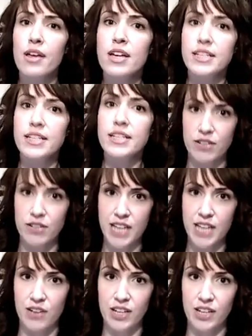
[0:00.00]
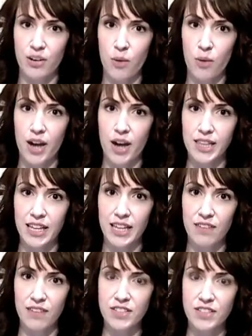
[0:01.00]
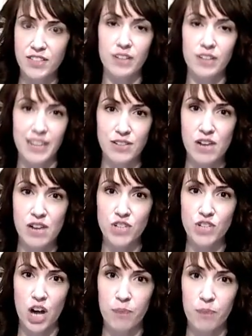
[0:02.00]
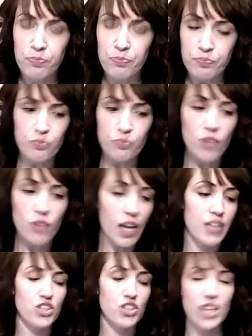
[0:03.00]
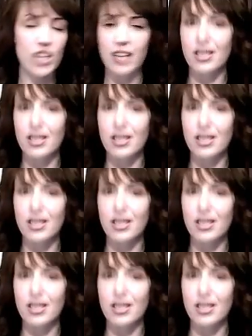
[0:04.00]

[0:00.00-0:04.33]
downtown here where I live. It's called Downtown Charm. And she has